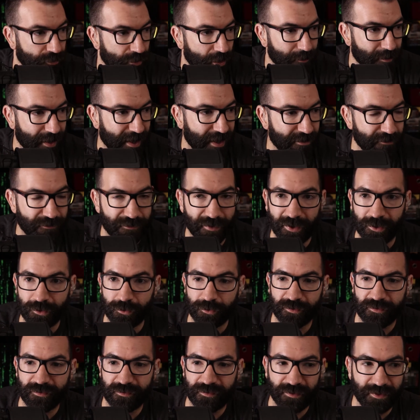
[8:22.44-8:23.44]
now my f
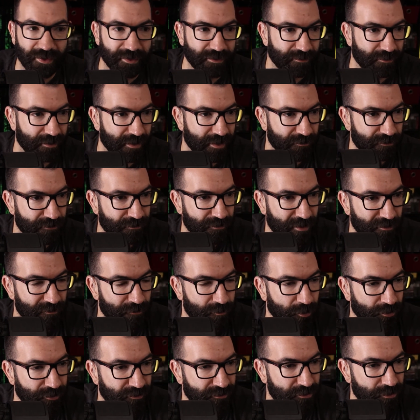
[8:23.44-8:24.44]
value is still at
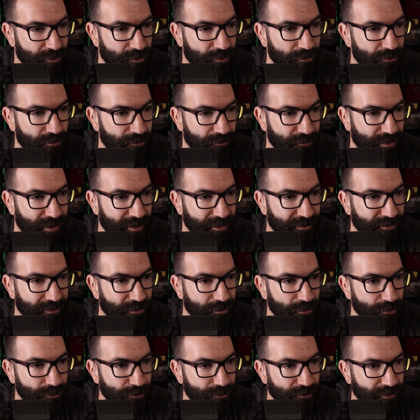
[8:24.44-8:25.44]
f5.0, now I
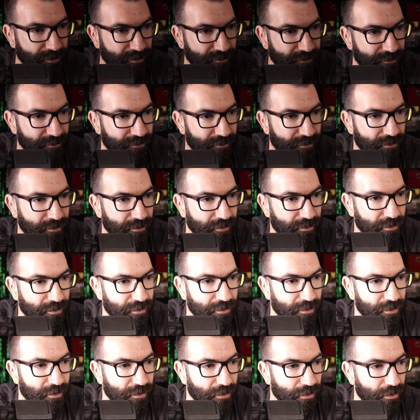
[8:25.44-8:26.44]
can lower it
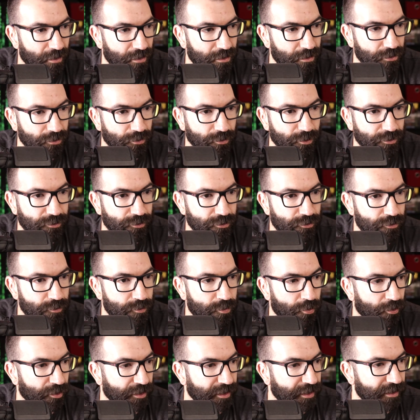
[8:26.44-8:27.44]
all the way to
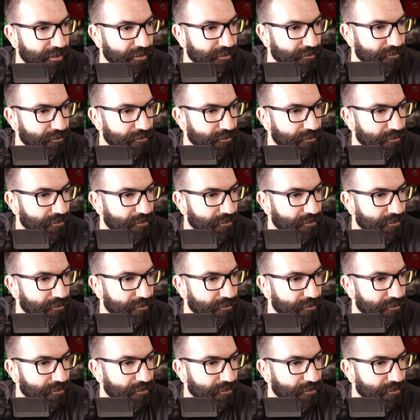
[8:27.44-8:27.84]
2.8.